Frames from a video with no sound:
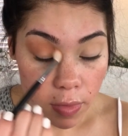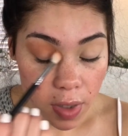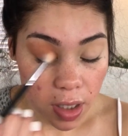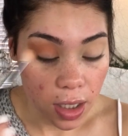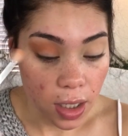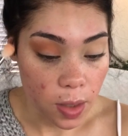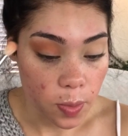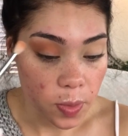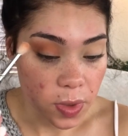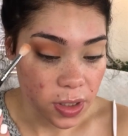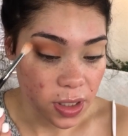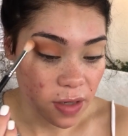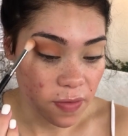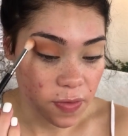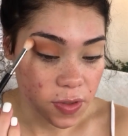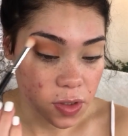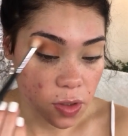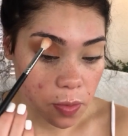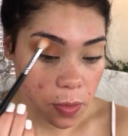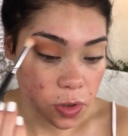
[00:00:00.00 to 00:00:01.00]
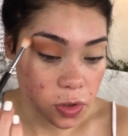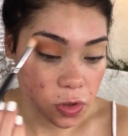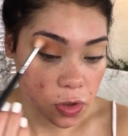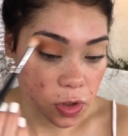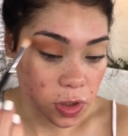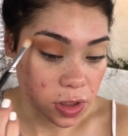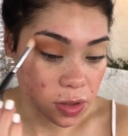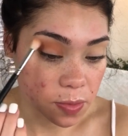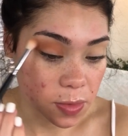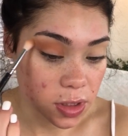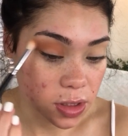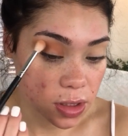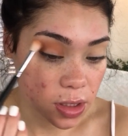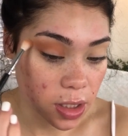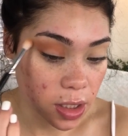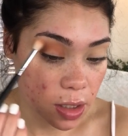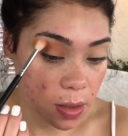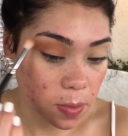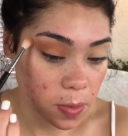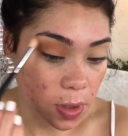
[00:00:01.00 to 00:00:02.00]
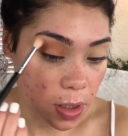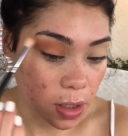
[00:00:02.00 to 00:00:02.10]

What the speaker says: I can't believe it's almost Christmas time.